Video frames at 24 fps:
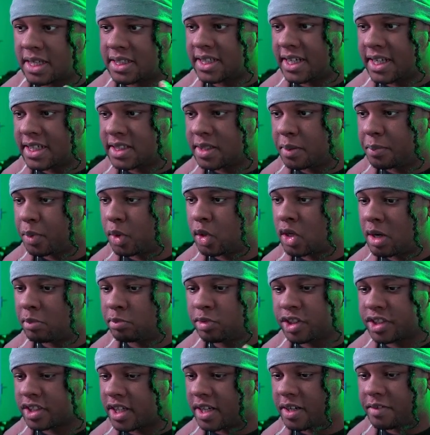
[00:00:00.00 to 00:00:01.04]
as an example, I'm
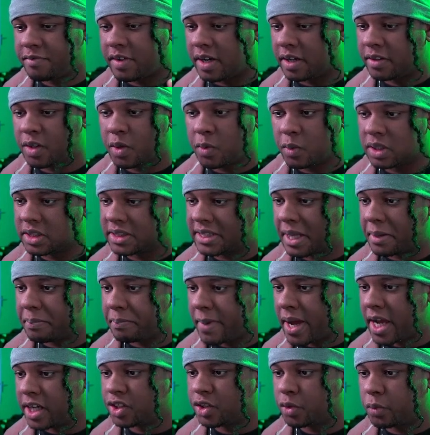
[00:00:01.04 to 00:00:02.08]
just gonna find the ones that
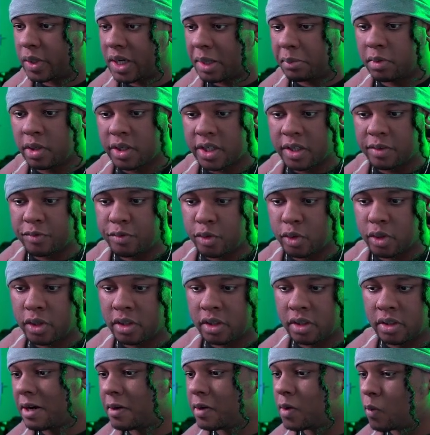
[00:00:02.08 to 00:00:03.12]
match what I'm looking for.
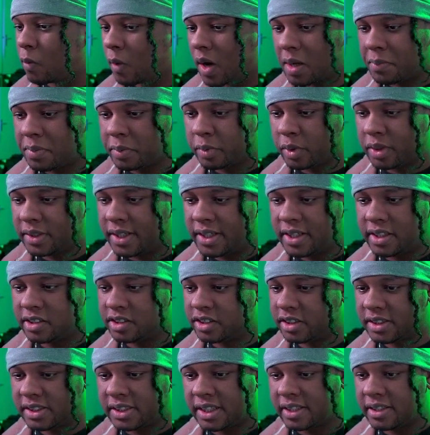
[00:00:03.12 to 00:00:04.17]
I don't know why people didn't
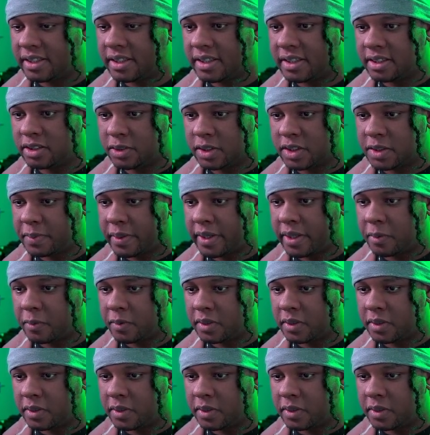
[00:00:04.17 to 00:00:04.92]
just send the transparent